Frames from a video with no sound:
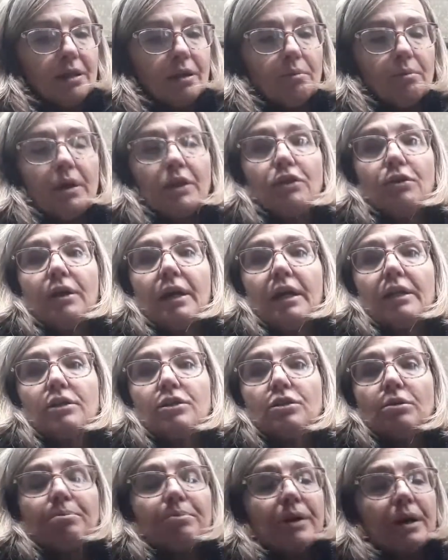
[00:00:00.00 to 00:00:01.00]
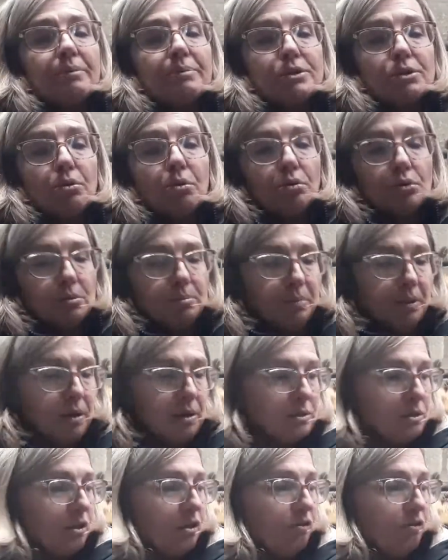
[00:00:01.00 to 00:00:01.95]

and when you get to perhaps 1/4 past,